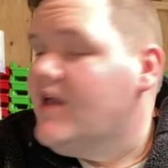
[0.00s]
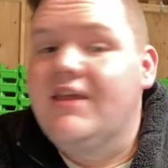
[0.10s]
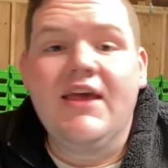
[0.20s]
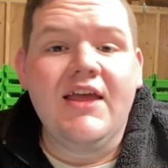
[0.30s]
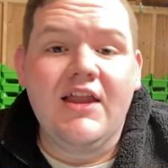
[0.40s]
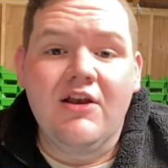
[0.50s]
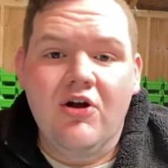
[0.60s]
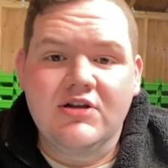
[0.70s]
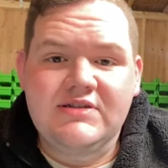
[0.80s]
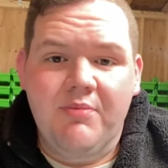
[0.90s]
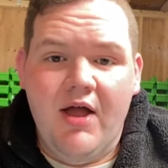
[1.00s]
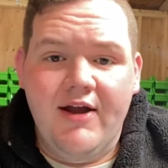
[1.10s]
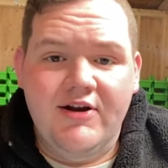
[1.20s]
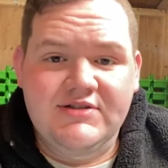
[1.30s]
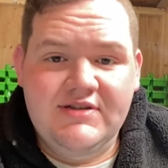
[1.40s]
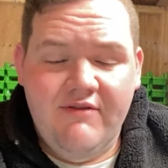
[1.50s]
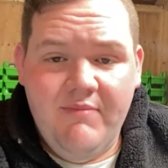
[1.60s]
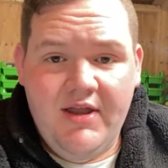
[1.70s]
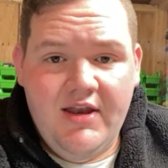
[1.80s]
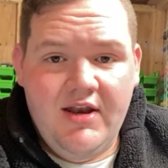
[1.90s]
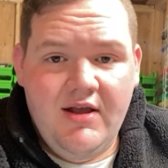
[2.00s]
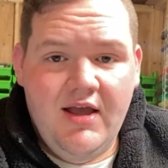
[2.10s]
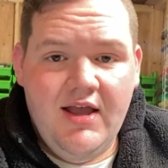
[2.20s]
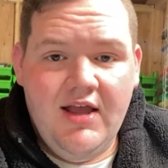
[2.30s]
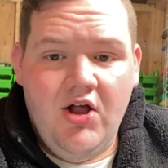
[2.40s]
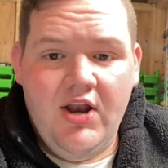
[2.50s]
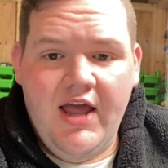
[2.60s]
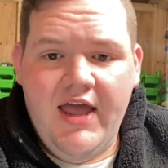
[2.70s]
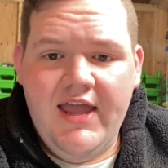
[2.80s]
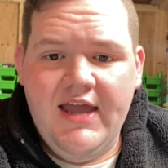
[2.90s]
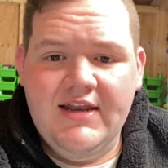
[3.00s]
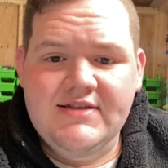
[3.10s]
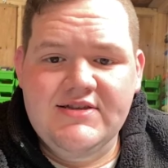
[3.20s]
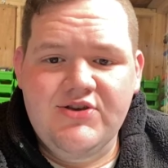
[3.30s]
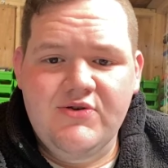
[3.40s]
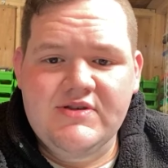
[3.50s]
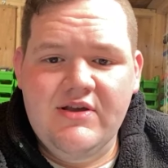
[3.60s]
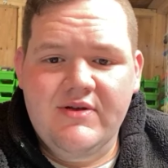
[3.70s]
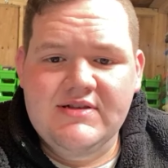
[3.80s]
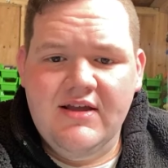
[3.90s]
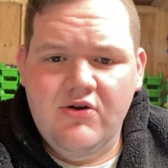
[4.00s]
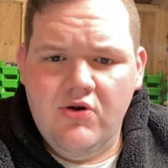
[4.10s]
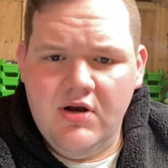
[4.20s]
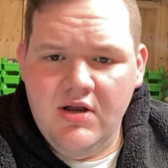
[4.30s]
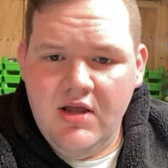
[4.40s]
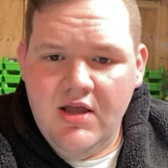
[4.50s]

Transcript: Yeah, and our suppliers have been on hiatus too, so it's kind of hard.